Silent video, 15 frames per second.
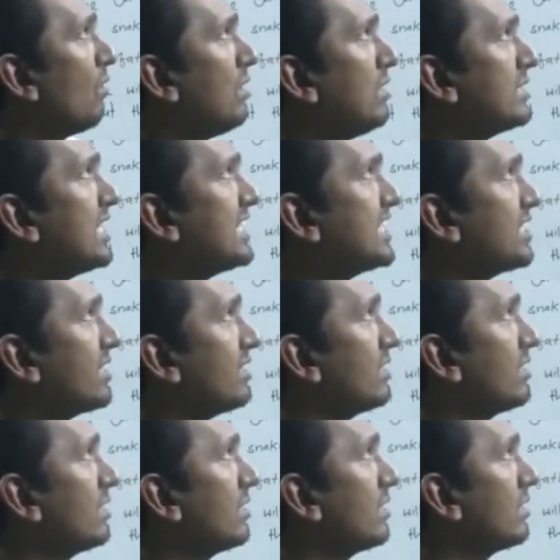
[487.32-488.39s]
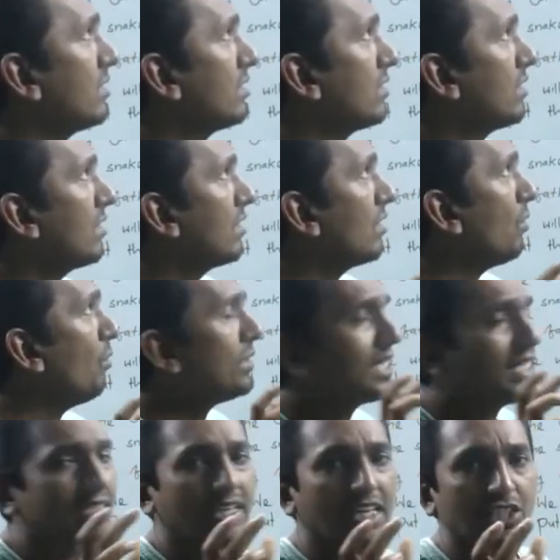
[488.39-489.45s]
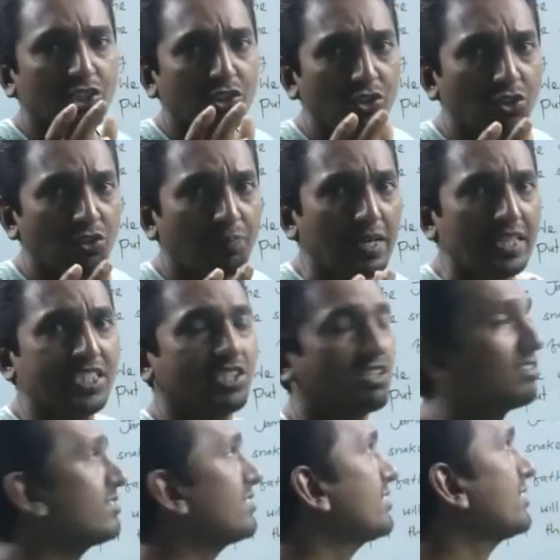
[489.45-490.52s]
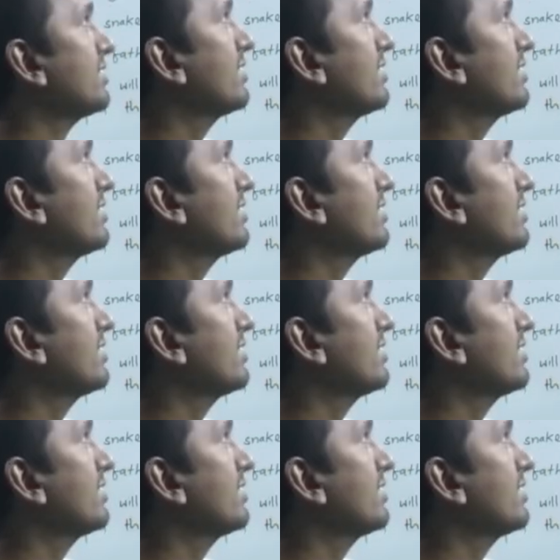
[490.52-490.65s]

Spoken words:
just within the two persons,